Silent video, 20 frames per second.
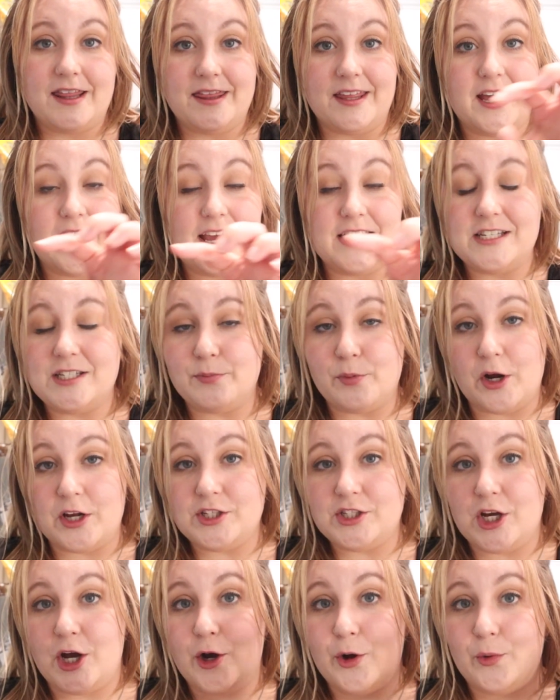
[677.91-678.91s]

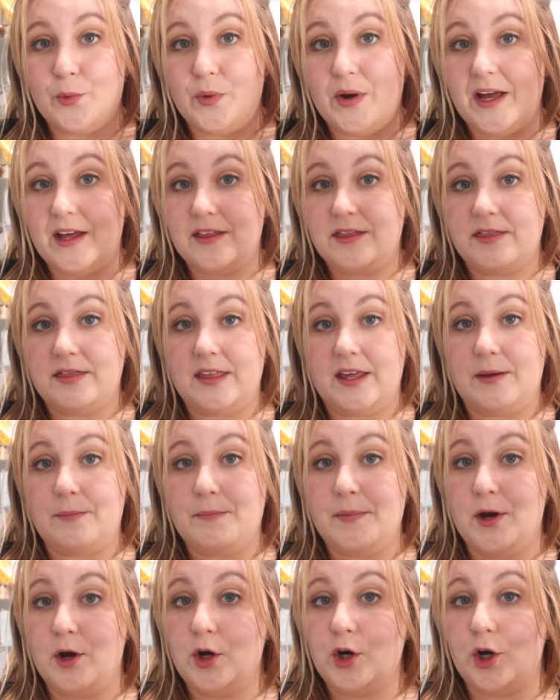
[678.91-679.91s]
espresso with the
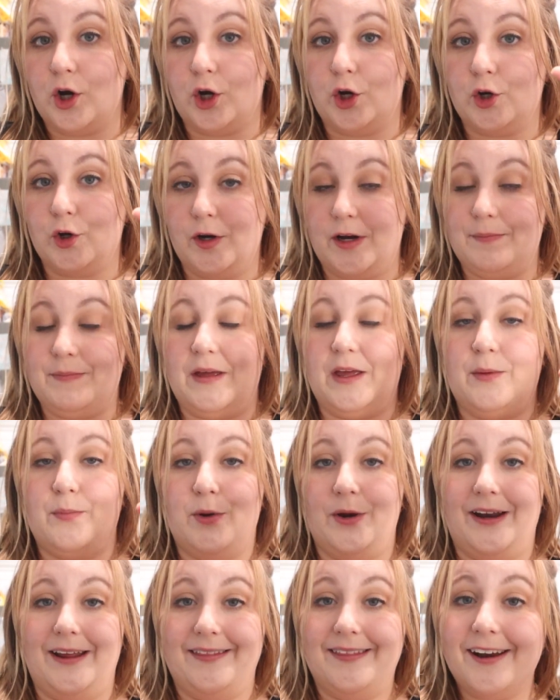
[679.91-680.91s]
milk or cream that you
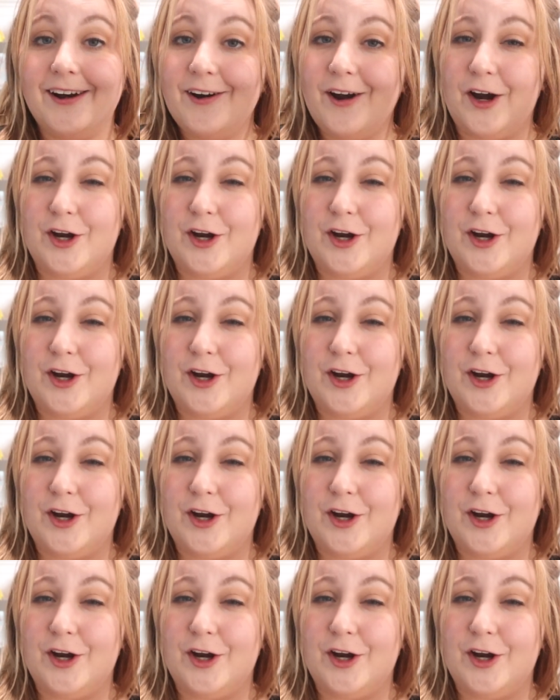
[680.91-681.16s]
put in there?